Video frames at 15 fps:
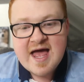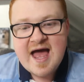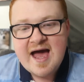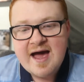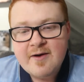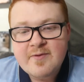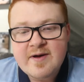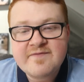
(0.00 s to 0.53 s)

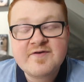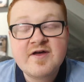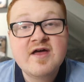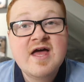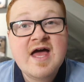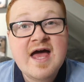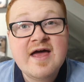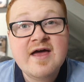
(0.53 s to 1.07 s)

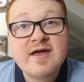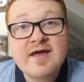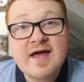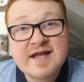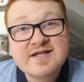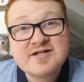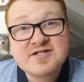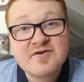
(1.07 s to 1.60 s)
However, uh,
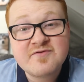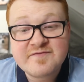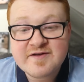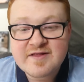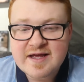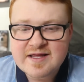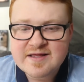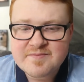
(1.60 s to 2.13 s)
I just don't
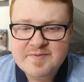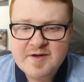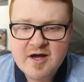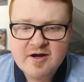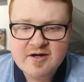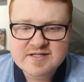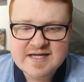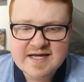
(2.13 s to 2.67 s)
feel like
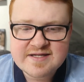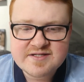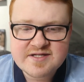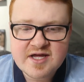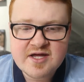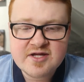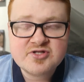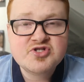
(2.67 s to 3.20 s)
Olympiacos had
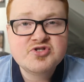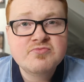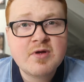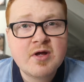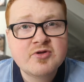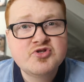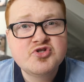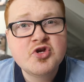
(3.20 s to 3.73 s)

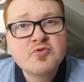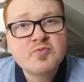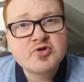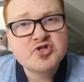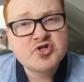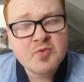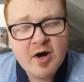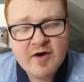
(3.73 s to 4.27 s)
uh, too
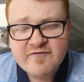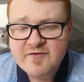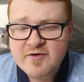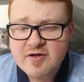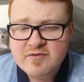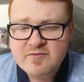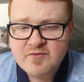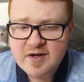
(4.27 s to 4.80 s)
much to
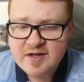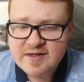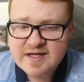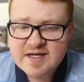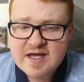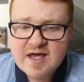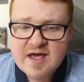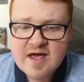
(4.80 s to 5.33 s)
offer,
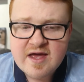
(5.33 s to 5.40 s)
really.